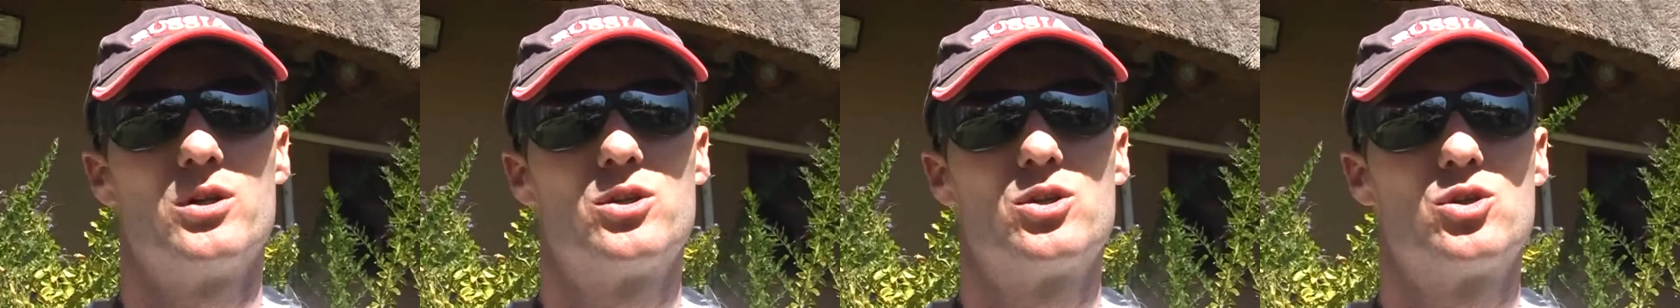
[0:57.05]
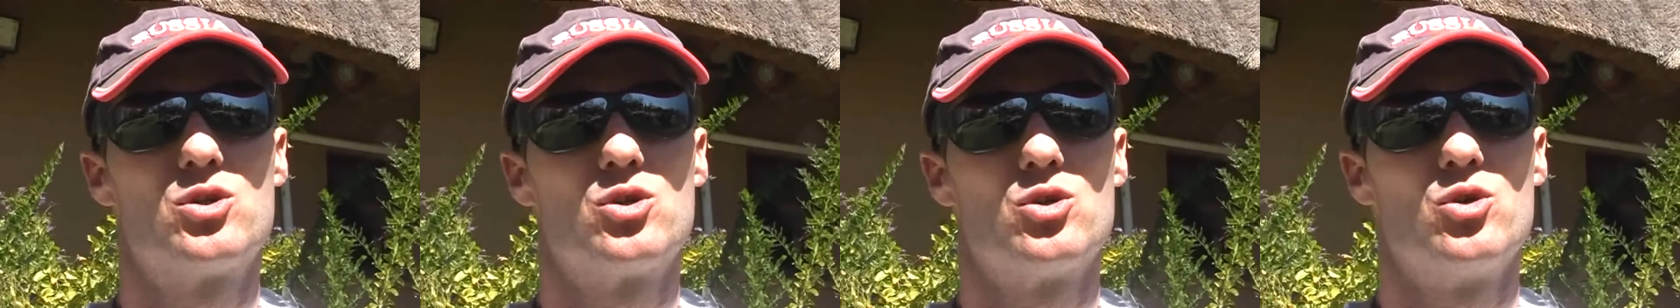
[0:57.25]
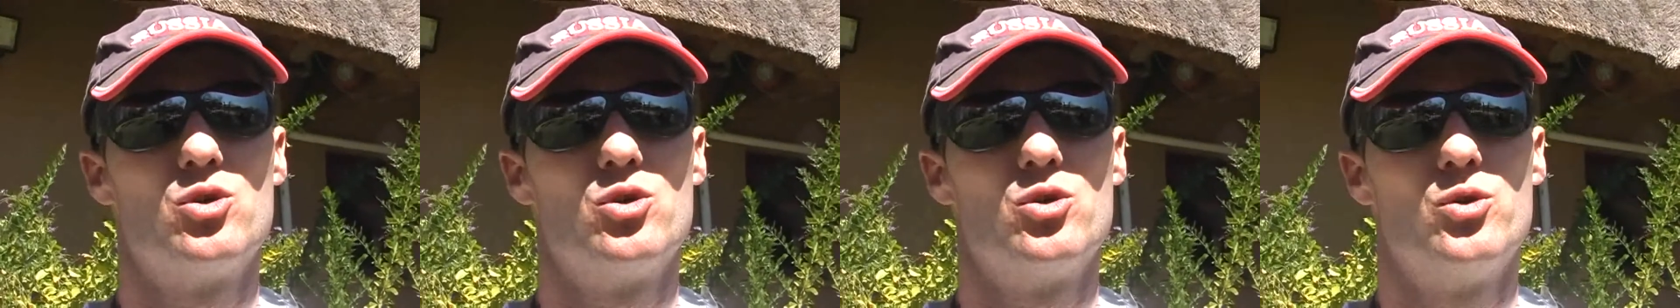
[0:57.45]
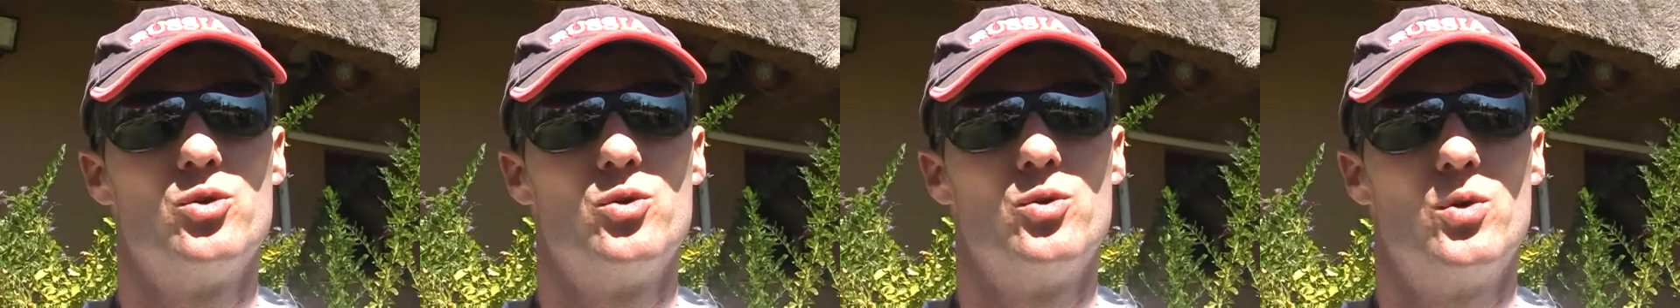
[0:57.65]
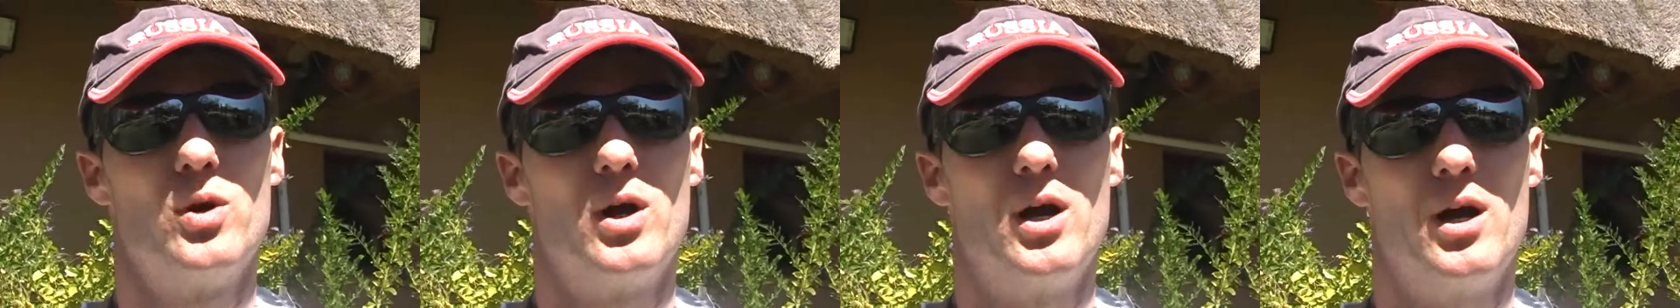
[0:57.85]

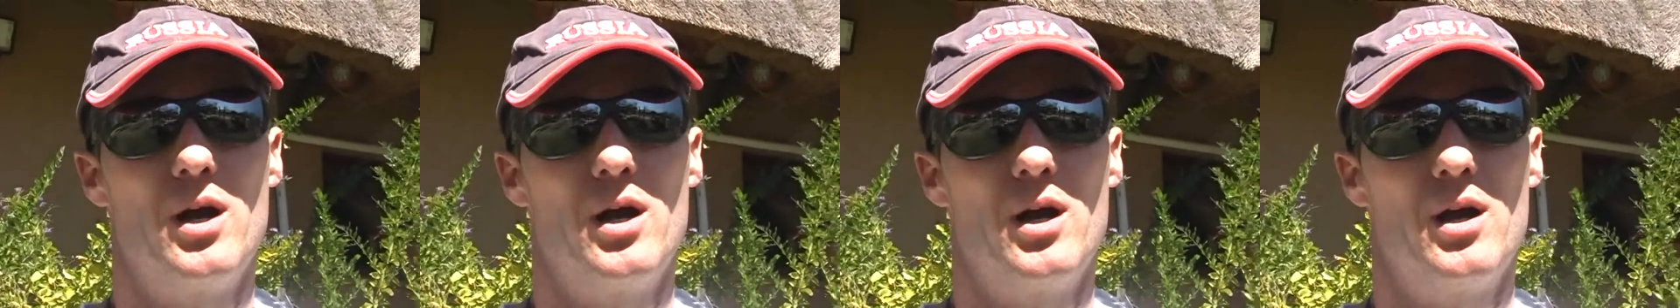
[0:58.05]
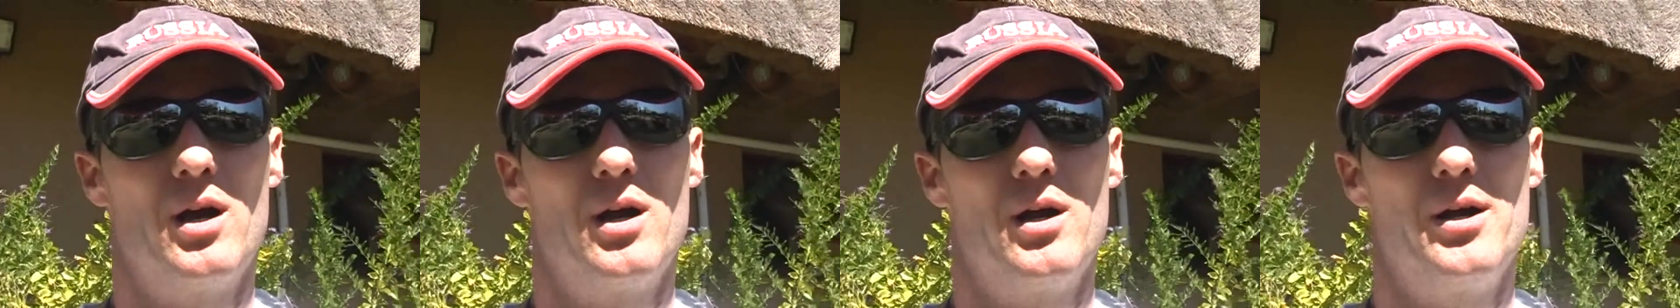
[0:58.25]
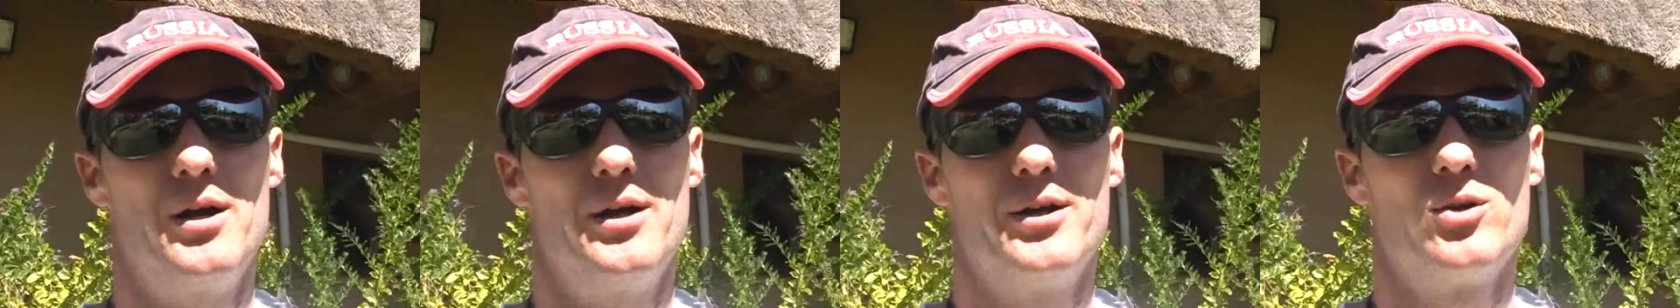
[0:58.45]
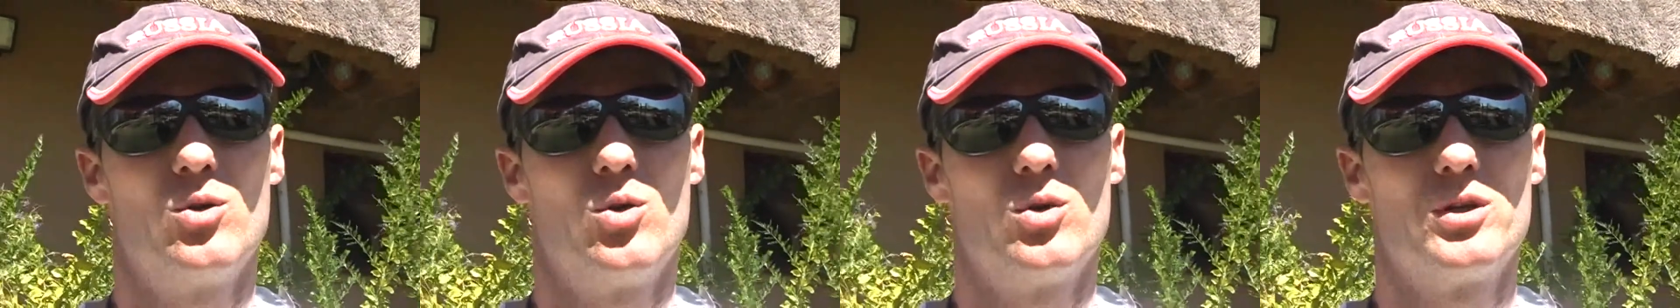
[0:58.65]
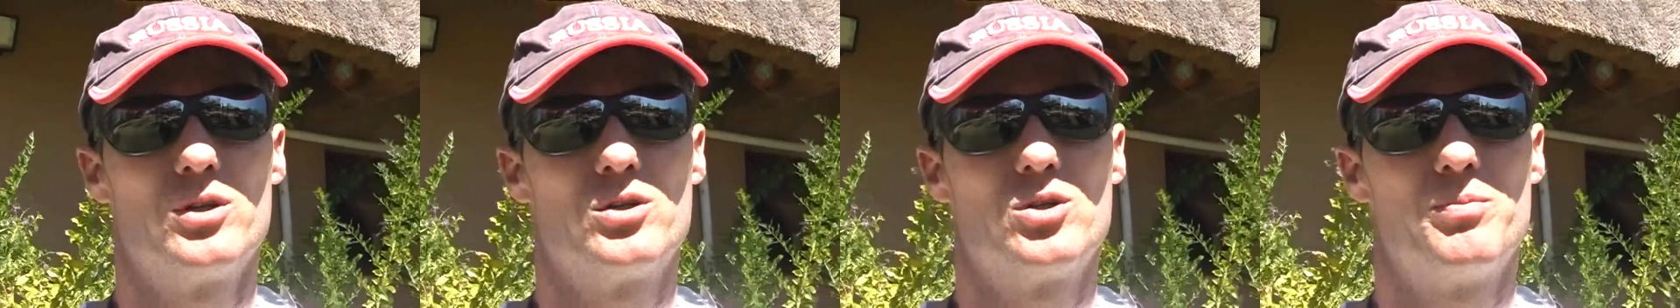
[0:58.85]

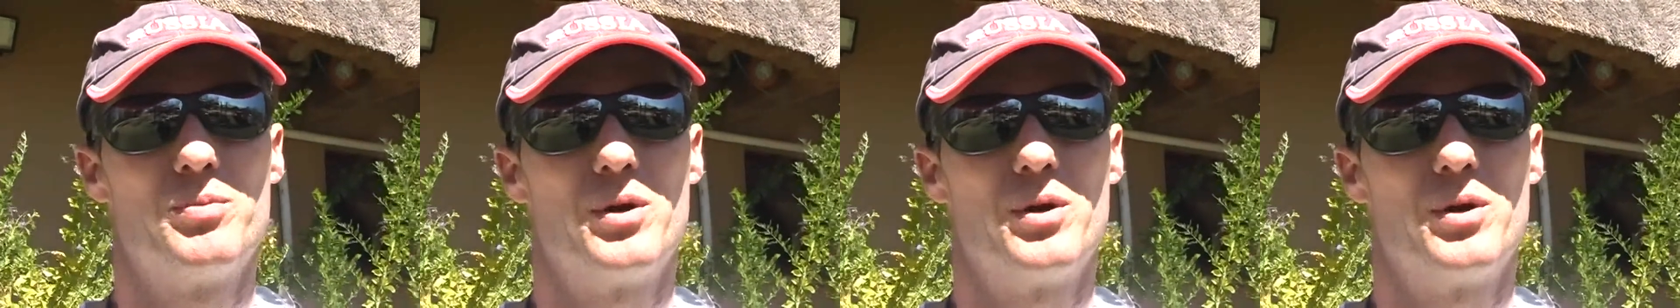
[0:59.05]
to